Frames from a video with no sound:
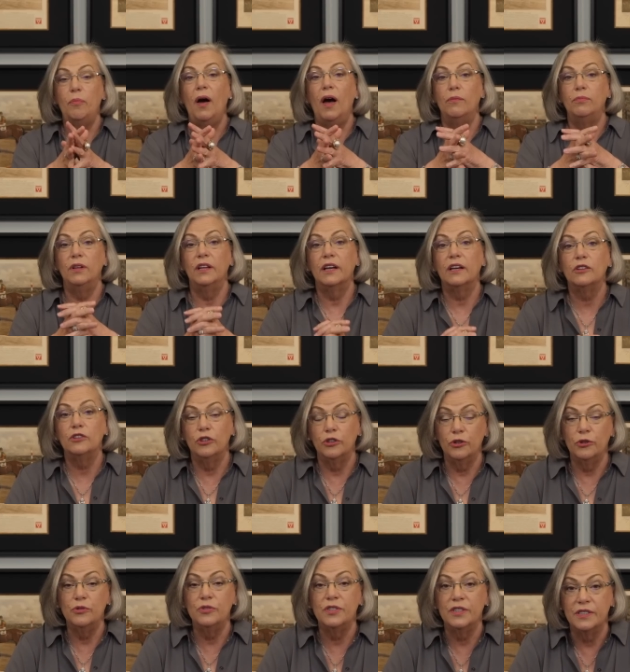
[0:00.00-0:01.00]
public
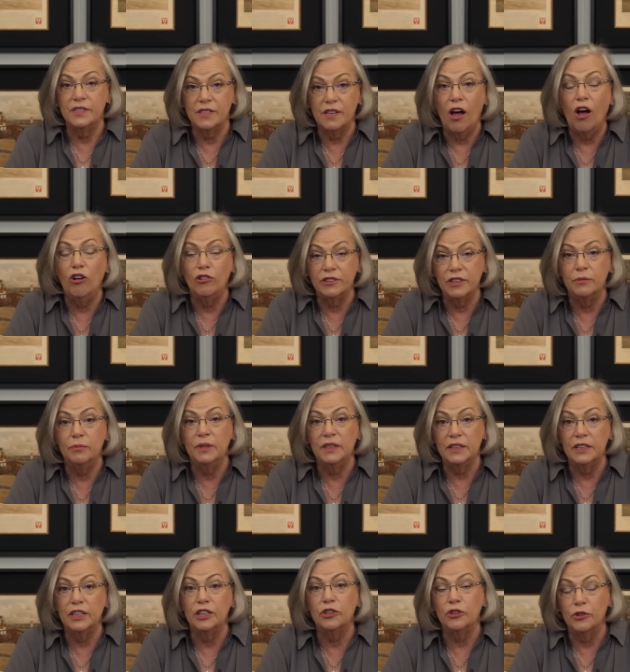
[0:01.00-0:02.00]
loses
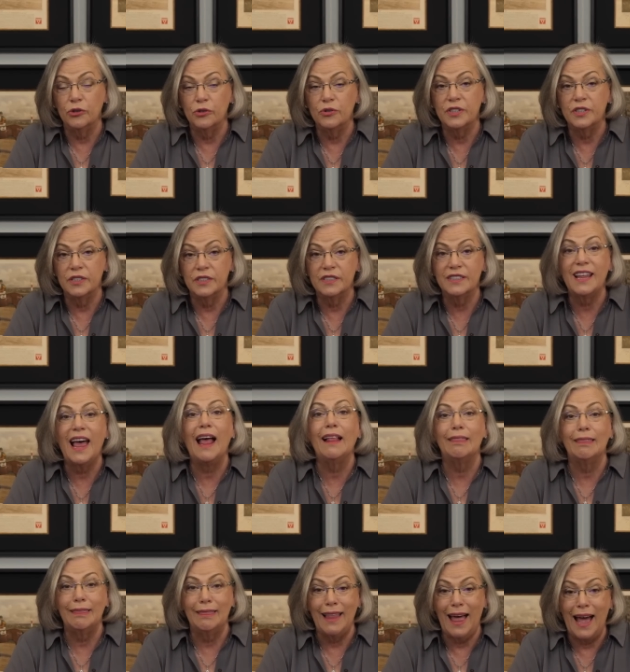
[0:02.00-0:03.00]
ultimately loses
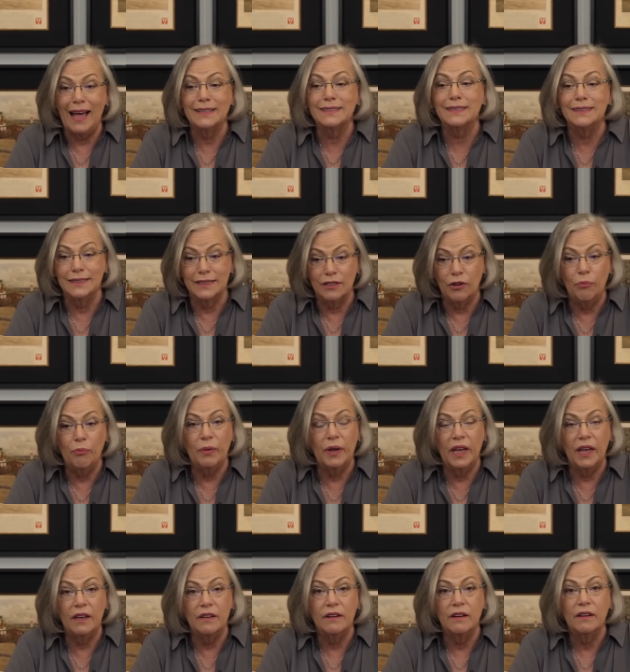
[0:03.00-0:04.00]
that last little
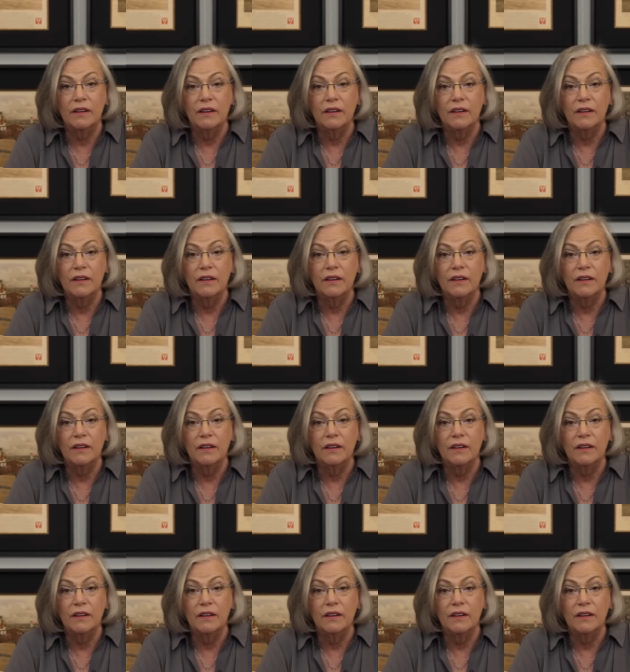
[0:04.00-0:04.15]
bit